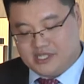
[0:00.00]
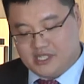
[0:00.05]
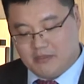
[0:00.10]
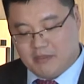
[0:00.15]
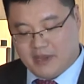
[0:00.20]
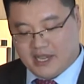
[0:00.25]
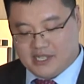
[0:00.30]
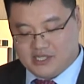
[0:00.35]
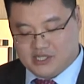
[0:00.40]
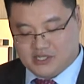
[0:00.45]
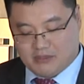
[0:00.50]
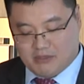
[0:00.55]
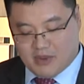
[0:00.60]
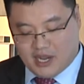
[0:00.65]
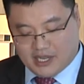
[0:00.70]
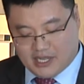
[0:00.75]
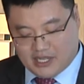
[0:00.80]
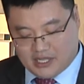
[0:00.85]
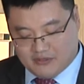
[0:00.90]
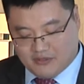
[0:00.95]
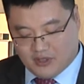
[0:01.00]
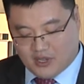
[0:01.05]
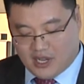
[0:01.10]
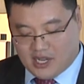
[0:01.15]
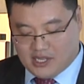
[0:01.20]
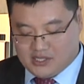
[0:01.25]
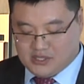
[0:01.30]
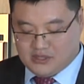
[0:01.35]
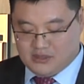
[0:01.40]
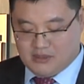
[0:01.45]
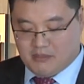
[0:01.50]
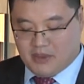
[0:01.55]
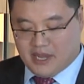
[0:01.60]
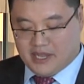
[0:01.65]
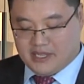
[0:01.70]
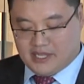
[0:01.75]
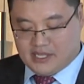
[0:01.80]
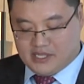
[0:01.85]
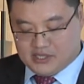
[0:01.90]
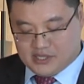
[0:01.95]
is the biggest market for us
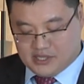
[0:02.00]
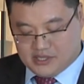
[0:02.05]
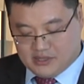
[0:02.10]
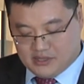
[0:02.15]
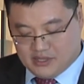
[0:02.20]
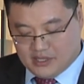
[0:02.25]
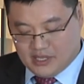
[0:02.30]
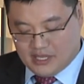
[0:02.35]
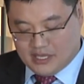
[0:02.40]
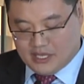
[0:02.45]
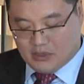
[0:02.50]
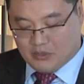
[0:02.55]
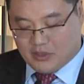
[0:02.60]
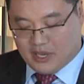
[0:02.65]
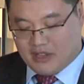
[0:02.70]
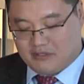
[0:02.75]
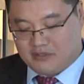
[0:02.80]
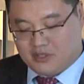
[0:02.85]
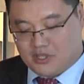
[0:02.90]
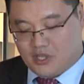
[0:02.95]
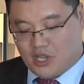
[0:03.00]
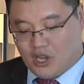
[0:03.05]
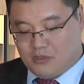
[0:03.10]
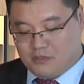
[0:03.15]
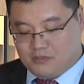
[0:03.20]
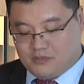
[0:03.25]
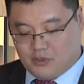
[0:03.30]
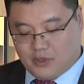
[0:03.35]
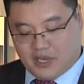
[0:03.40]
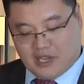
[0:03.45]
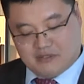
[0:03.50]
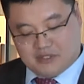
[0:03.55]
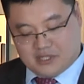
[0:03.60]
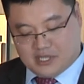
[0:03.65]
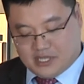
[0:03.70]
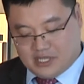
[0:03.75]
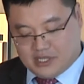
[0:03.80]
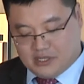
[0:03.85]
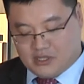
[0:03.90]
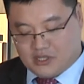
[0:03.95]
by nation. We have
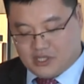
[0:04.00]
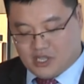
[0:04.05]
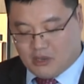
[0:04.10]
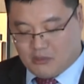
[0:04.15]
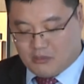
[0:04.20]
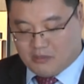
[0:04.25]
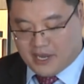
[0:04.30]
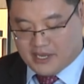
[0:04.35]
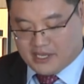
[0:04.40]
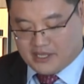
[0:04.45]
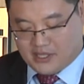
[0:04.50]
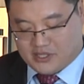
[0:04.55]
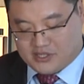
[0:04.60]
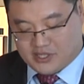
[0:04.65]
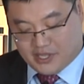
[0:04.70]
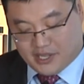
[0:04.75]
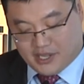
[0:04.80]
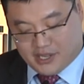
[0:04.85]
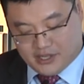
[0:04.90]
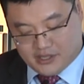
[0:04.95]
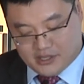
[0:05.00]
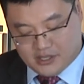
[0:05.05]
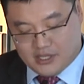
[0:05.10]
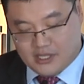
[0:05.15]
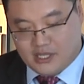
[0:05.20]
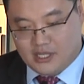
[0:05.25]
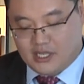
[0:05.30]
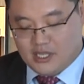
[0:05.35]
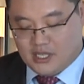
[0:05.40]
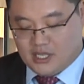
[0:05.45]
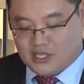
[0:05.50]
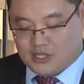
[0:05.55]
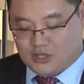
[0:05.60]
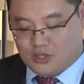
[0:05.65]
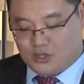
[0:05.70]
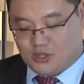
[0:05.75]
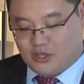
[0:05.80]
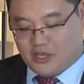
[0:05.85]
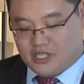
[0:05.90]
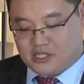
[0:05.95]
10 top partners here. The
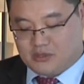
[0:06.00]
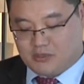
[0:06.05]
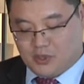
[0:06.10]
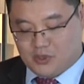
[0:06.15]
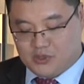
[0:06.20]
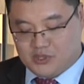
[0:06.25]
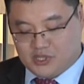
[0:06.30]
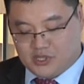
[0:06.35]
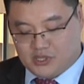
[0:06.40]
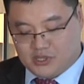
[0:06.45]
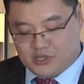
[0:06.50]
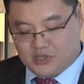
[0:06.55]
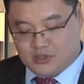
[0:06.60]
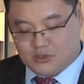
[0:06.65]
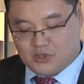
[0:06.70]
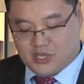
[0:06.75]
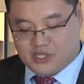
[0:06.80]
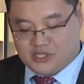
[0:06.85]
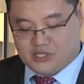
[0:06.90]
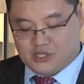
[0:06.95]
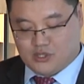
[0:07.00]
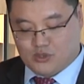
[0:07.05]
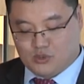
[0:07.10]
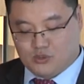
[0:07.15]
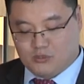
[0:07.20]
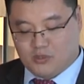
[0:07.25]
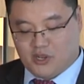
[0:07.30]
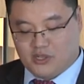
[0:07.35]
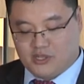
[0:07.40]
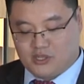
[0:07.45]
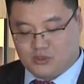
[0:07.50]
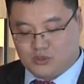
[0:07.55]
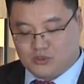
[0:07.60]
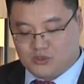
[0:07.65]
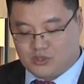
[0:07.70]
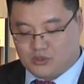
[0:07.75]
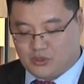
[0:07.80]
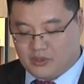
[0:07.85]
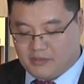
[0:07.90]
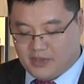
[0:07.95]
total exposure reached
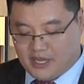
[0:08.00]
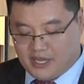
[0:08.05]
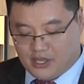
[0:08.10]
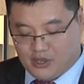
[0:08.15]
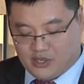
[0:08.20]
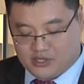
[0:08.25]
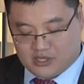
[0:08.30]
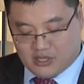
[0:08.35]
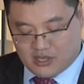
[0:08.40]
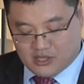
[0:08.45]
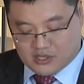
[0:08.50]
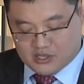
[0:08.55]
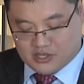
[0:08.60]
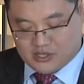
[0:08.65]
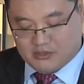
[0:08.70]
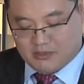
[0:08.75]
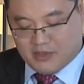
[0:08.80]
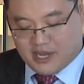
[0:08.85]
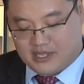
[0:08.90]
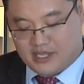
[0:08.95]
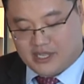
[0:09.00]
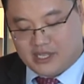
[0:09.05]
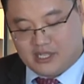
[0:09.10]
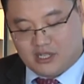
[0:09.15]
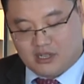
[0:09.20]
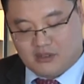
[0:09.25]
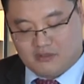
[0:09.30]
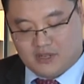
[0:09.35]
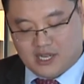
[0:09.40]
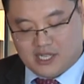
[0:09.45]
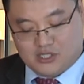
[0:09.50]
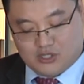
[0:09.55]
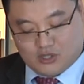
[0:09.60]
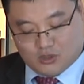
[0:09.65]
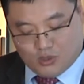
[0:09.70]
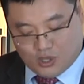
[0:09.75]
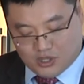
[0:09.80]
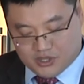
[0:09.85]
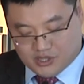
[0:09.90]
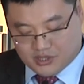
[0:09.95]
$2.23 billion by the end of last
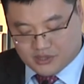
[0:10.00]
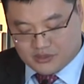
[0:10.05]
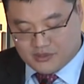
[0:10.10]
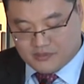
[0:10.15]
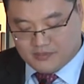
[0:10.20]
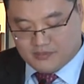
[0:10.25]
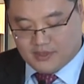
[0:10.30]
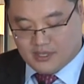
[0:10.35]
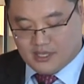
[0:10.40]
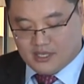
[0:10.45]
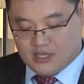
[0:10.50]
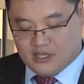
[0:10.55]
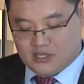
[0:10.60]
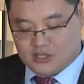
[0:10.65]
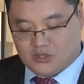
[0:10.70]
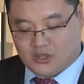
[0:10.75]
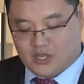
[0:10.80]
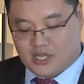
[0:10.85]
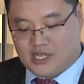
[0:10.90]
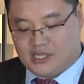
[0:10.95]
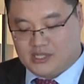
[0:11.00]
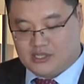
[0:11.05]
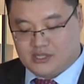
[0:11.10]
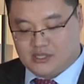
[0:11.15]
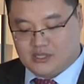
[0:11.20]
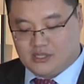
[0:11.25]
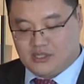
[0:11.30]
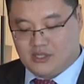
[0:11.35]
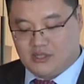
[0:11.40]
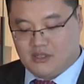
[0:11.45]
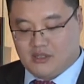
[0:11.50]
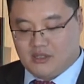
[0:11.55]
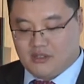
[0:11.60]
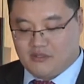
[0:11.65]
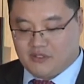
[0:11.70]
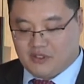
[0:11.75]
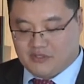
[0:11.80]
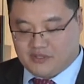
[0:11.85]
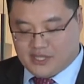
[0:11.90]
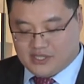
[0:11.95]
quarter. So leased
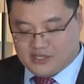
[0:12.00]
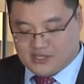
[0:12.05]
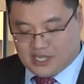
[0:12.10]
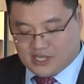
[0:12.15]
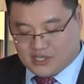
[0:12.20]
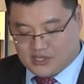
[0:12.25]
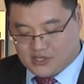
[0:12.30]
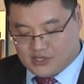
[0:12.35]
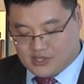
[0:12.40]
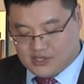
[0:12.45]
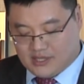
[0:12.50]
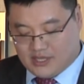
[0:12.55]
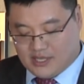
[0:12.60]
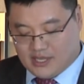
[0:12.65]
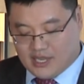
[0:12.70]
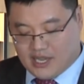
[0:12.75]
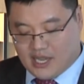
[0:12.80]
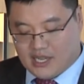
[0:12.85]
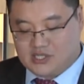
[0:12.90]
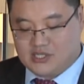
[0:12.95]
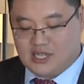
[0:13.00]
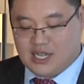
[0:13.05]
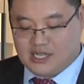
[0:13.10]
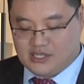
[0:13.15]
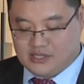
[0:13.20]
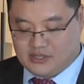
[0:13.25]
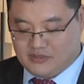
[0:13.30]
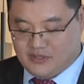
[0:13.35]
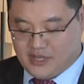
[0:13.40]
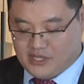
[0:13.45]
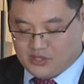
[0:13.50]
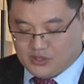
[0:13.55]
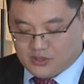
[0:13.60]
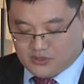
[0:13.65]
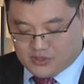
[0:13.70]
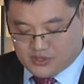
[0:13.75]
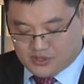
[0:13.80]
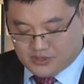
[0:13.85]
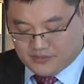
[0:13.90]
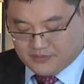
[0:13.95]
56 excellent
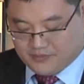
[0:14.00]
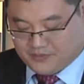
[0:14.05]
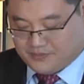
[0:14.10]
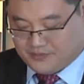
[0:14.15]
vessels.